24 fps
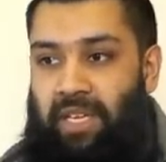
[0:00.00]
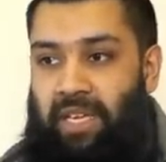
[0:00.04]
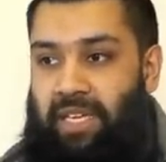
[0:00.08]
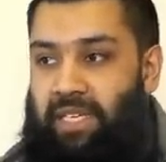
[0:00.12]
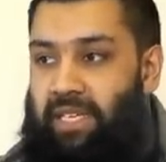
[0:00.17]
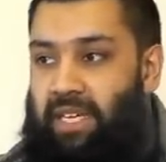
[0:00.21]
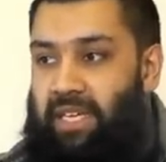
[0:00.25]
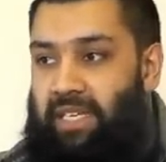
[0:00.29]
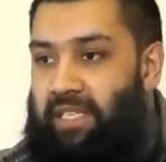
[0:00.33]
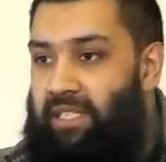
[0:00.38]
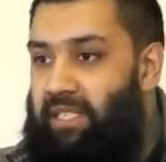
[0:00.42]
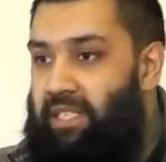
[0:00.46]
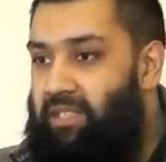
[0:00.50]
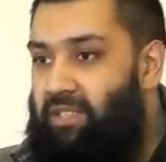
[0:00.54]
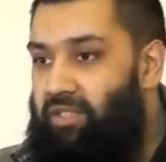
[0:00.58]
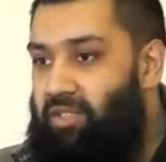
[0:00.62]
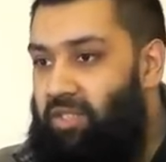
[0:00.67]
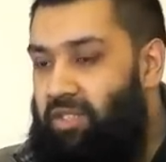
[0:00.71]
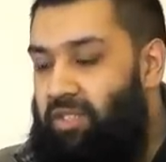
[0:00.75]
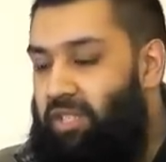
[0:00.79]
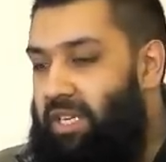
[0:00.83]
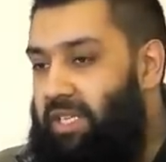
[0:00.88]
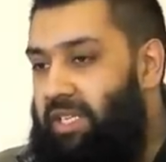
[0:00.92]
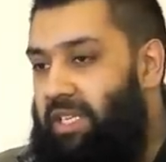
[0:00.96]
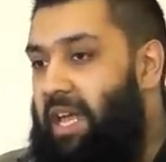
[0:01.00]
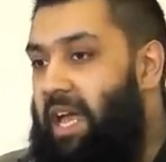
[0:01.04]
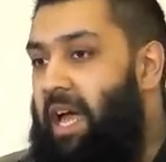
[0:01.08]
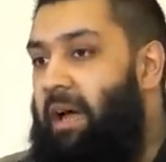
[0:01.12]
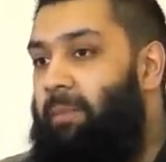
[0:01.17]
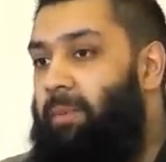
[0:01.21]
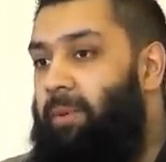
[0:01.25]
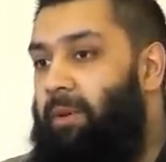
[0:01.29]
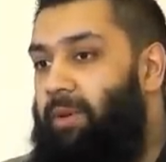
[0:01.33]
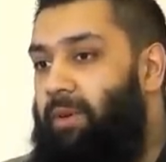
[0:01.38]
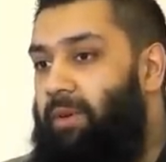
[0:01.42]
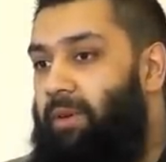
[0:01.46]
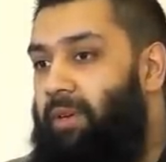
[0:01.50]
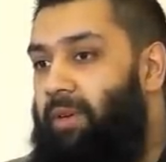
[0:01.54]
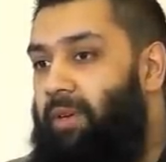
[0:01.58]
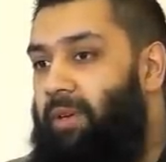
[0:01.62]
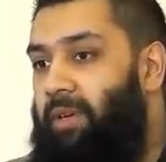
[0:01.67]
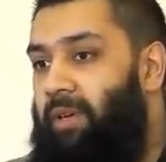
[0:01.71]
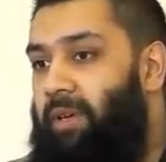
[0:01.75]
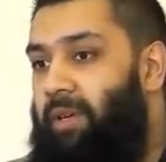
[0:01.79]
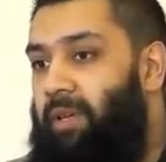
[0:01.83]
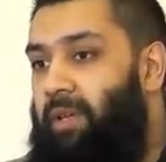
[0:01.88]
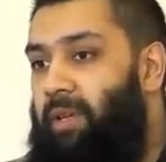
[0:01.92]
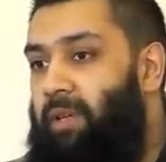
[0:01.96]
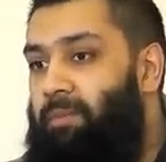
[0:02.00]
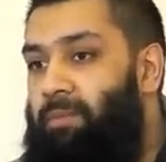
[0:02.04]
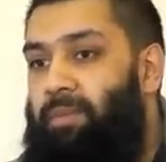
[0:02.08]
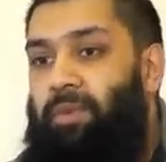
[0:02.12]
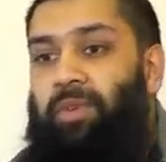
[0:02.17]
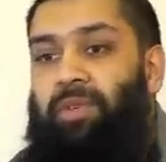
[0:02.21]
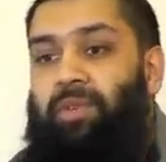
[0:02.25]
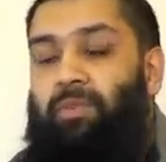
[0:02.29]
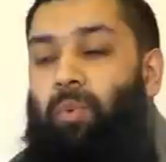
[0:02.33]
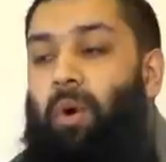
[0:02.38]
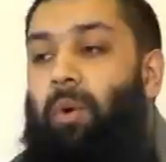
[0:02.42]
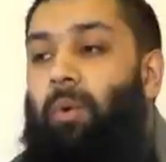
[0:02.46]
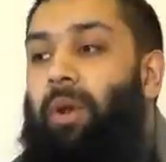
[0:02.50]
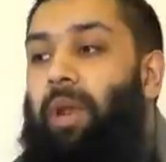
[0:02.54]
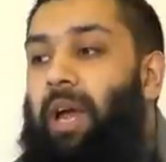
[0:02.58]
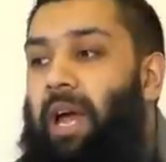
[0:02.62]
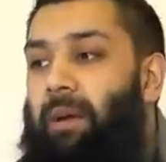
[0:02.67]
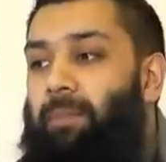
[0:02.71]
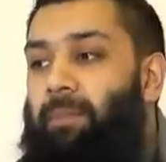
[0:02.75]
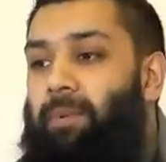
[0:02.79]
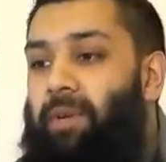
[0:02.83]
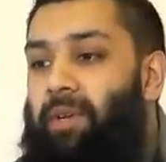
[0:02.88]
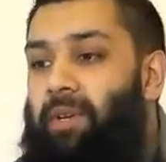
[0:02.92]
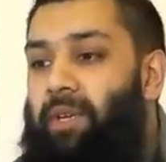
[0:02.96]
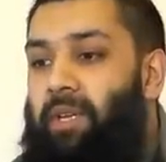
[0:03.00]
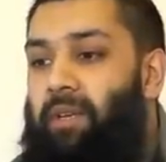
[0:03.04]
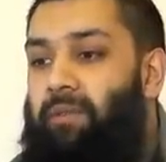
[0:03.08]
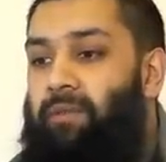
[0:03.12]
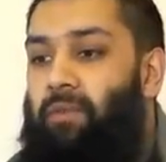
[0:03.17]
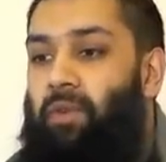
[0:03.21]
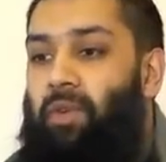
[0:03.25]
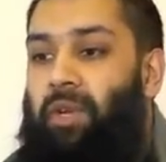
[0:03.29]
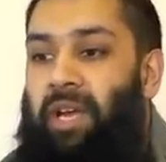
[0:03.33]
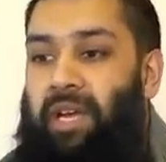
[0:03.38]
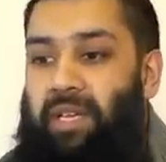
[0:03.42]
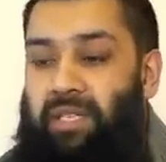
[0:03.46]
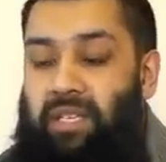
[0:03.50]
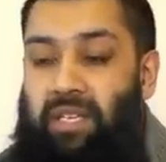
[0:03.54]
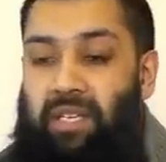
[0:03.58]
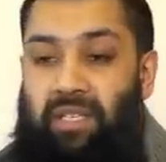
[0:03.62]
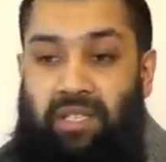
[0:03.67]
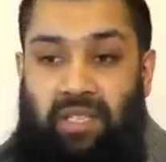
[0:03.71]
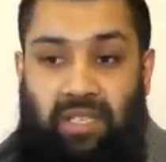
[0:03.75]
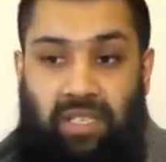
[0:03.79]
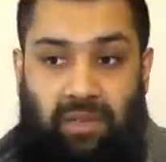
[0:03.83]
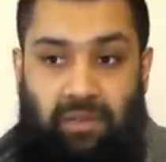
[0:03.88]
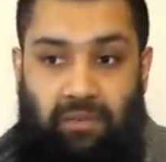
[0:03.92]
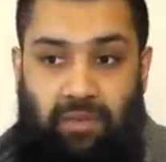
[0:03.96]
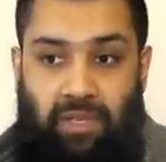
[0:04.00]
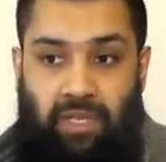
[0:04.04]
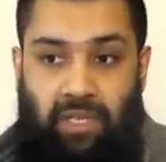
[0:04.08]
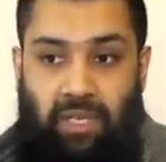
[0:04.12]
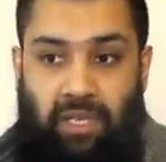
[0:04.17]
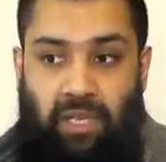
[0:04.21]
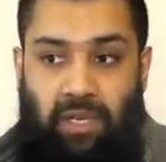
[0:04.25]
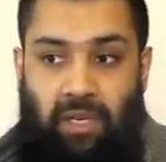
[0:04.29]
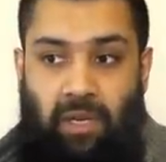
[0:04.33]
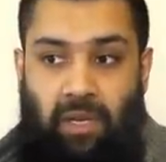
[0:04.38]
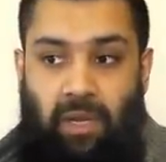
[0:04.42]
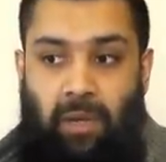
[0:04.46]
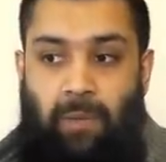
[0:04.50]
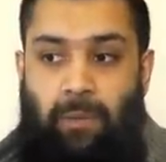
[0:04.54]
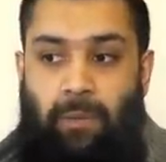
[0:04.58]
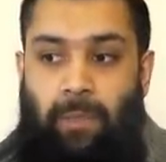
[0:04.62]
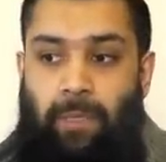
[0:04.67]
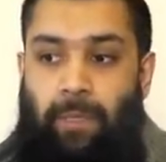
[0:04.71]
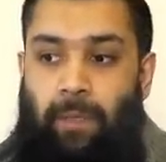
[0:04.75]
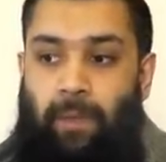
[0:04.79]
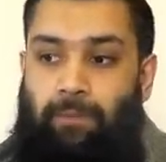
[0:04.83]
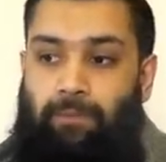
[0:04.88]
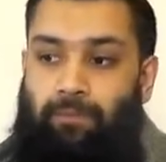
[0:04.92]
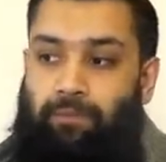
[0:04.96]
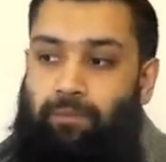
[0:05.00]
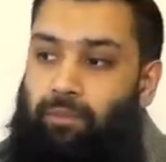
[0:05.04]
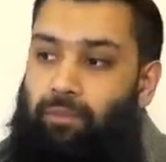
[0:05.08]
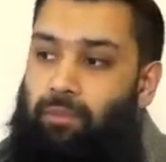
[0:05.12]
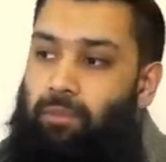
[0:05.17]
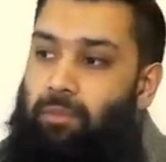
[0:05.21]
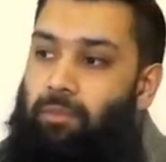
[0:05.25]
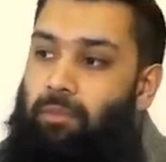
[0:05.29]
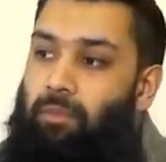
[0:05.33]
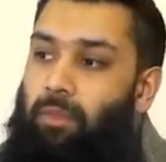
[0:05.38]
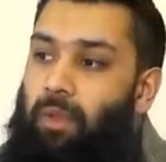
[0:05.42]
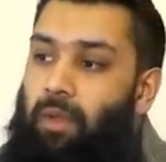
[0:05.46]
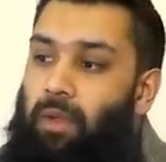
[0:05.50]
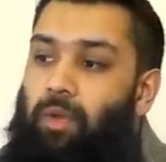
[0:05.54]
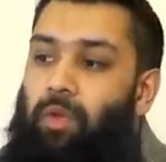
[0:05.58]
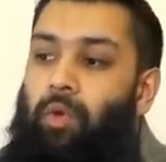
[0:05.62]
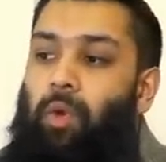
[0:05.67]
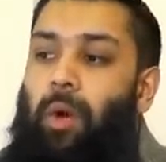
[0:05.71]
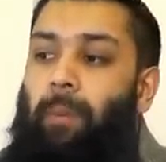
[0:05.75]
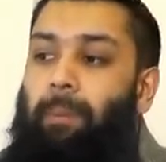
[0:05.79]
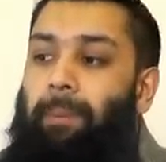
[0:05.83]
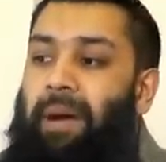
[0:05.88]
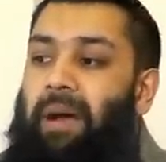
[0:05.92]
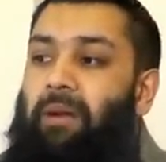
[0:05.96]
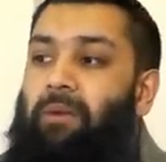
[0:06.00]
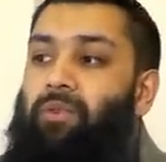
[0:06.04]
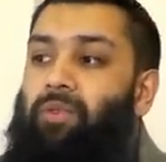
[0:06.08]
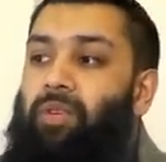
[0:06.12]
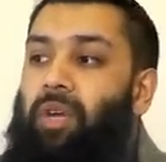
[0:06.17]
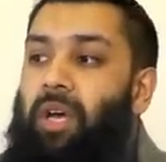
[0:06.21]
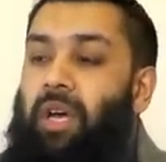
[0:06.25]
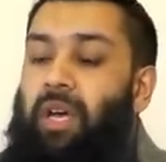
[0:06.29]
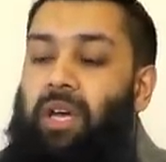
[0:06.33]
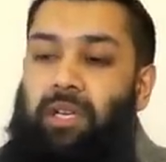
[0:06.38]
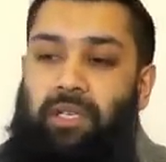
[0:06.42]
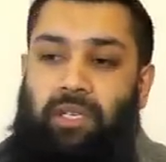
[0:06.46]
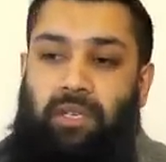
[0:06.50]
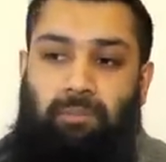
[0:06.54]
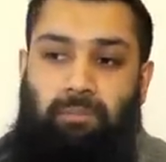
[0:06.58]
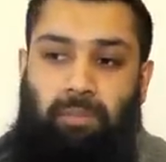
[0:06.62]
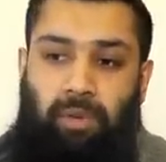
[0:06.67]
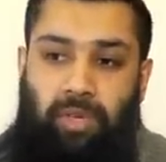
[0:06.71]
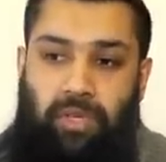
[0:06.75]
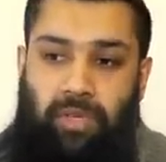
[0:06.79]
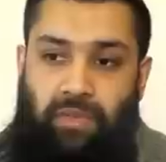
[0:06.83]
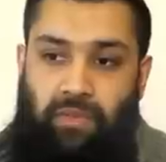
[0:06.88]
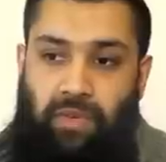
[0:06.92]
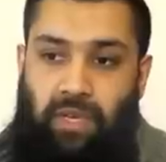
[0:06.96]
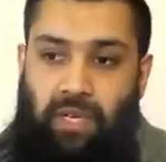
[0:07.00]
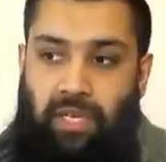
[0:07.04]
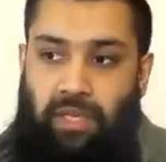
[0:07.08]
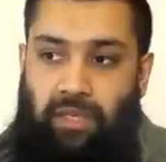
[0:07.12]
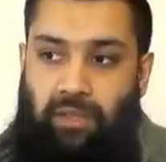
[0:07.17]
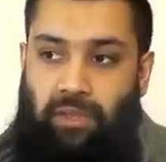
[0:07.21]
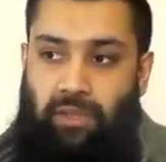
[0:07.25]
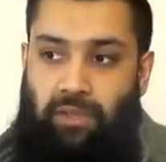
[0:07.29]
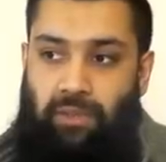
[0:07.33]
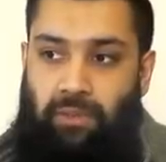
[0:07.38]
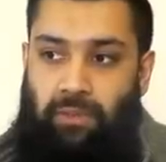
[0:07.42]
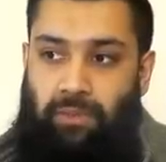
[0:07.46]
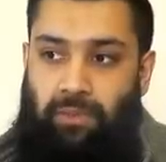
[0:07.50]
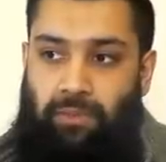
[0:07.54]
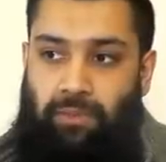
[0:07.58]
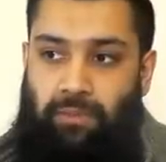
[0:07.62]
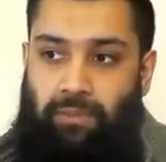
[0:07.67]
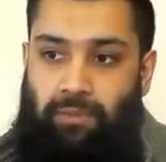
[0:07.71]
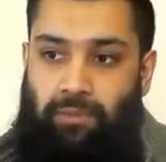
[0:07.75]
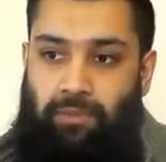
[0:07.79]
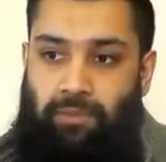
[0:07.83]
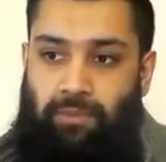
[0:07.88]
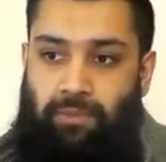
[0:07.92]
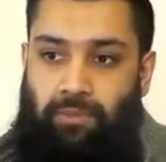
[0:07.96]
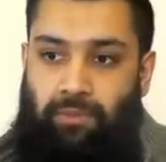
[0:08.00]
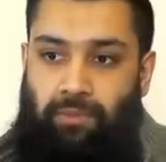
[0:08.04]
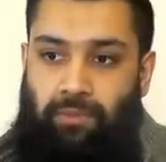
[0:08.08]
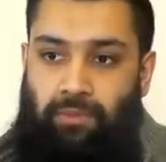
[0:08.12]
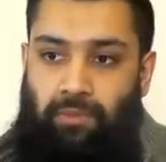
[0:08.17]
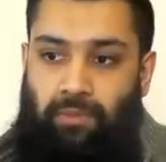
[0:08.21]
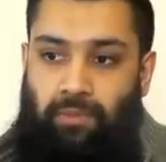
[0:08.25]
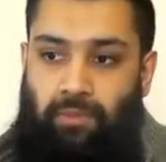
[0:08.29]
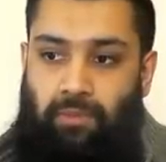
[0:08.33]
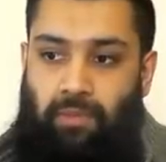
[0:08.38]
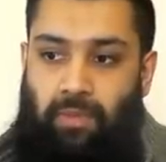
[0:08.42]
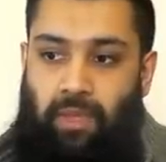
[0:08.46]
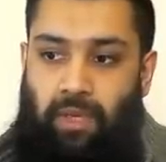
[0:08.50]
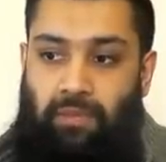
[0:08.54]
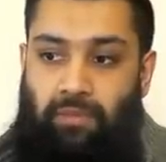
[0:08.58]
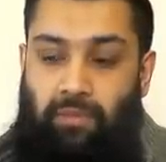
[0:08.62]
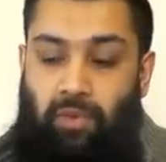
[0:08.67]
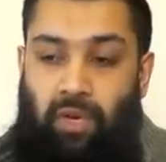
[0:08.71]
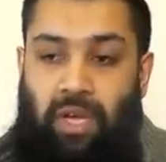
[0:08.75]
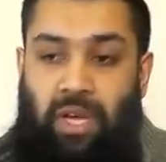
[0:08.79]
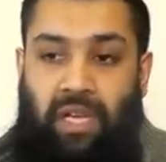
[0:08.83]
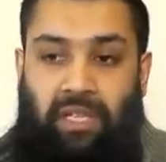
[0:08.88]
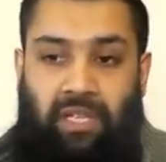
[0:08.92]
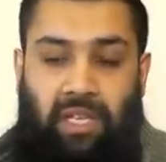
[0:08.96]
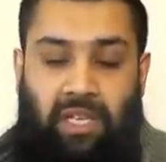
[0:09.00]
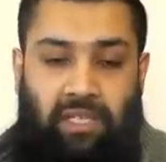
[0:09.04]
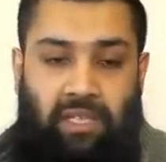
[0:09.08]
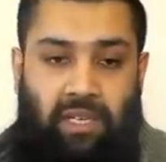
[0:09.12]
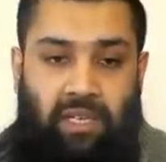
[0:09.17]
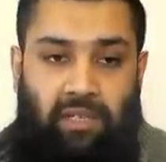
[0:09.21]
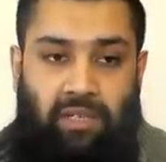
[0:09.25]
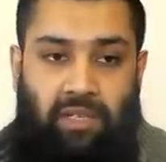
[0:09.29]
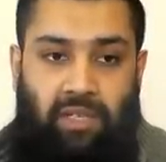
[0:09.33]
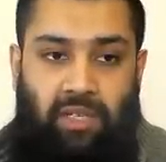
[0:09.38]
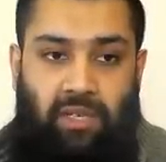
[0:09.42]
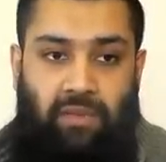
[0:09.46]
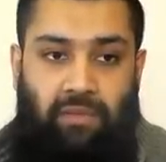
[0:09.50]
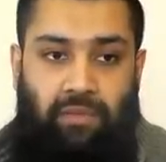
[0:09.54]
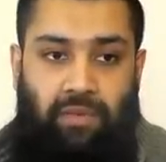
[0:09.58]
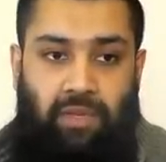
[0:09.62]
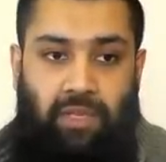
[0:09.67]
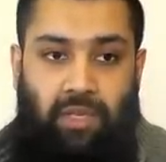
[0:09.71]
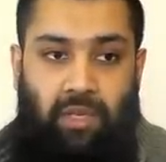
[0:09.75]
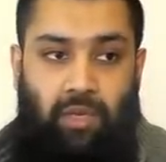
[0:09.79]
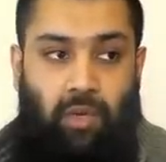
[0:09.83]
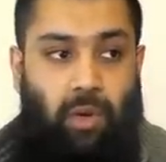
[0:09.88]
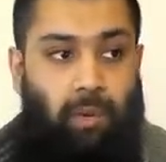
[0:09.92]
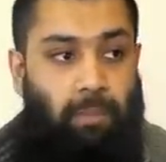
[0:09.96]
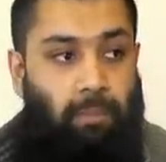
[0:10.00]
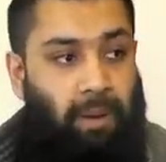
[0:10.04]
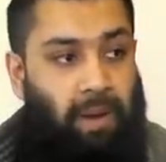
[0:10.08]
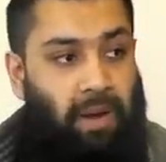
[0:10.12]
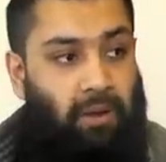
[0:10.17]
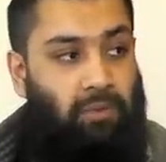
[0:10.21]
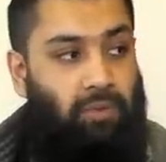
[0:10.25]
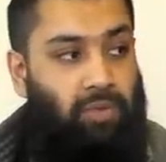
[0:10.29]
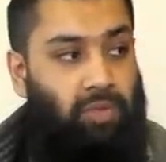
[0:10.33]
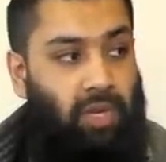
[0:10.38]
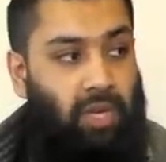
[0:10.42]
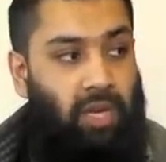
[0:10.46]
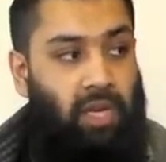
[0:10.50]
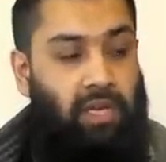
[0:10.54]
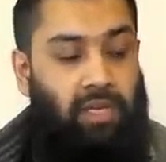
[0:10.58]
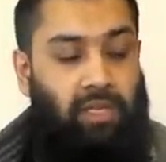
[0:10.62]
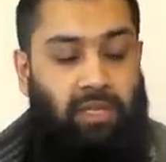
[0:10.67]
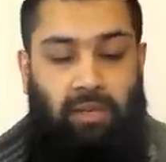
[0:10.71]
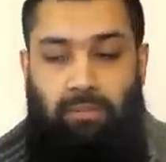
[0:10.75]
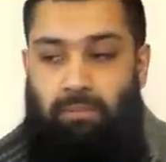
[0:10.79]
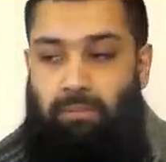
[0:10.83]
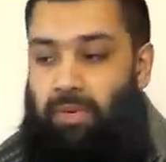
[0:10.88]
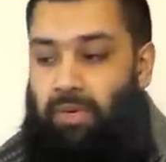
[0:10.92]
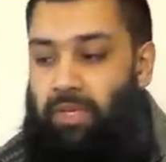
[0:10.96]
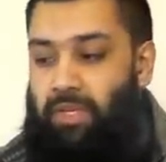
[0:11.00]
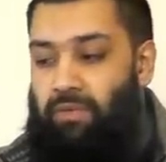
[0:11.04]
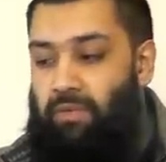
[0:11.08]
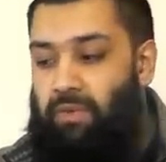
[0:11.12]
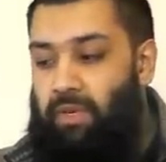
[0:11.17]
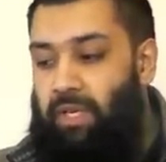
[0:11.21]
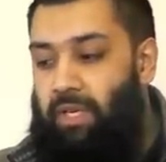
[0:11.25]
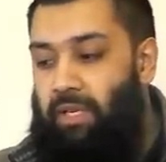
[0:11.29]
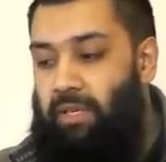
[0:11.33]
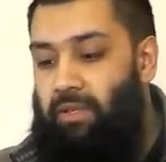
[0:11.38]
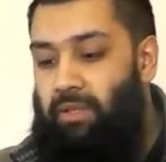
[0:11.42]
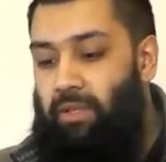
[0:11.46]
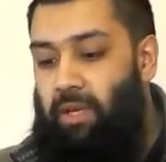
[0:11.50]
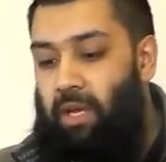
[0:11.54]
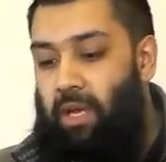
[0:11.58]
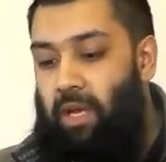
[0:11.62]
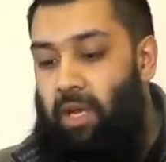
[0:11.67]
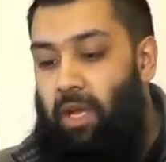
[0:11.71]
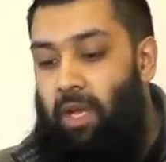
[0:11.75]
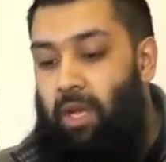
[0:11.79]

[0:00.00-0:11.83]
It, it, it just doesn't happen. Because what will happen if you lack sensitivity, you are bound to hurt somebody's feelings. If you lack that sensitivity, you are bound to hurt somebody's feelings.